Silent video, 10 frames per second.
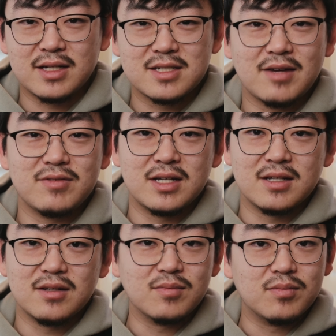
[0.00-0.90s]

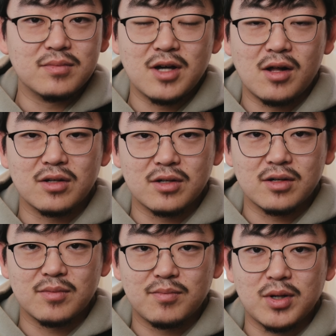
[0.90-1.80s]

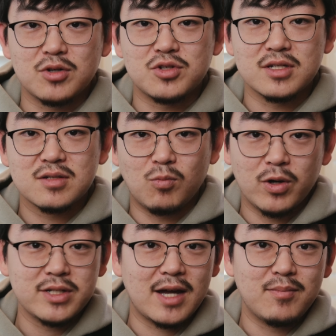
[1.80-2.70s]
$70 purchase,
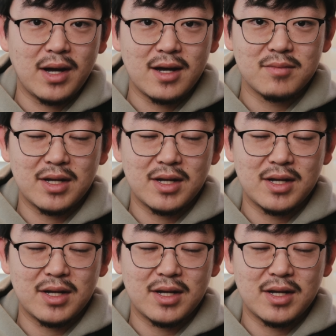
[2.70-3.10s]
one-time buy,